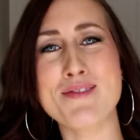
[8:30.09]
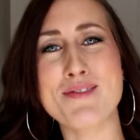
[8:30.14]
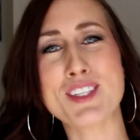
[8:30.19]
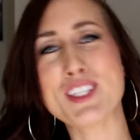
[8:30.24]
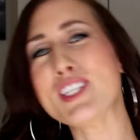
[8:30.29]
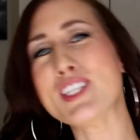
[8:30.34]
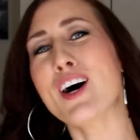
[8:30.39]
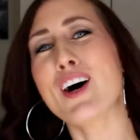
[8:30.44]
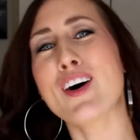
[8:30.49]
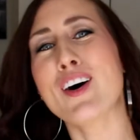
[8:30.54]

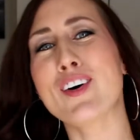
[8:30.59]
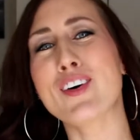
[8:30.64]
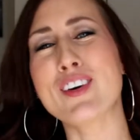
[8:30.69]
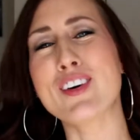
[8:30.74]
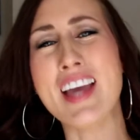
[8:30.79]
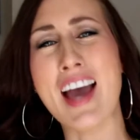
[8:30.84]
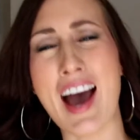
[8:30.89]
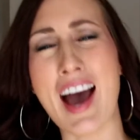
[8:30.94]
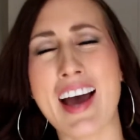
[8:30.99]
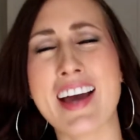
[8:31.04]
So
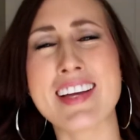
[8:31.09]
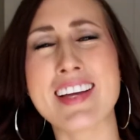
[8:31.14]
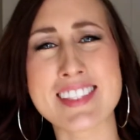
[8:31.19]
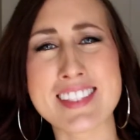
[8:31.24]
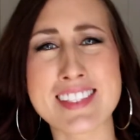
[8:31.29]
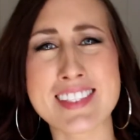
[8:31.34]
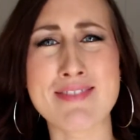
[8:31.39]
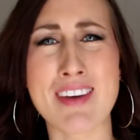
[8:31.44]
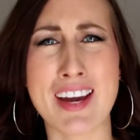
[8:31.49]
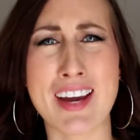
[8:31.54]
yeah,
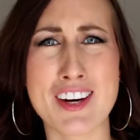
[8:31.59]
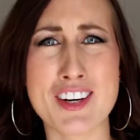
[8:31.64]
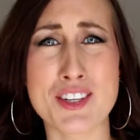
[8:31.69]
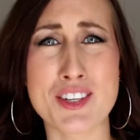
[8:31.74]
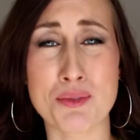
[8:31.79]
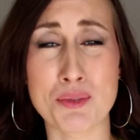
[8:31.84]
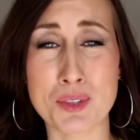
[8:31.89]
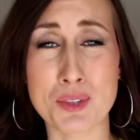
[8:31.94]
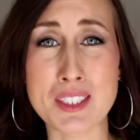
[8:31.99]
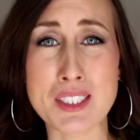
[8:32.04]
my hair
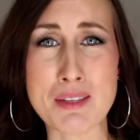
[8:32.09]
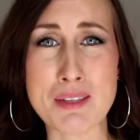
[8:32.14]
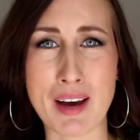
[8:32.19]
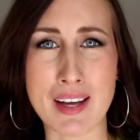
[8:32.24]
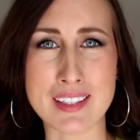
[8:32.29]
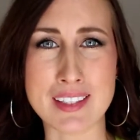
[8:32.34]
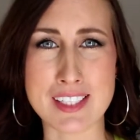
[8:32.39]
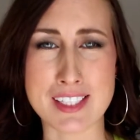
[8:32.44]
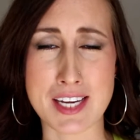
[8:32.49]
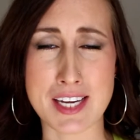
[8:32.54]
is really
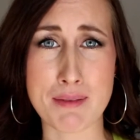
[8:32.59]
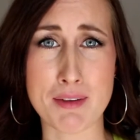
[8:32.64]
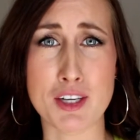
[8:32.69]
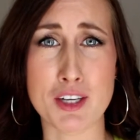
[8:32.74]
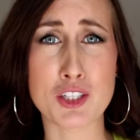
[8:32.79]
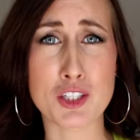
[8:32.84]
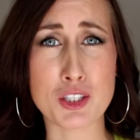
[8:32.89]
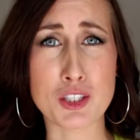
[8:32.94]
badly damaged.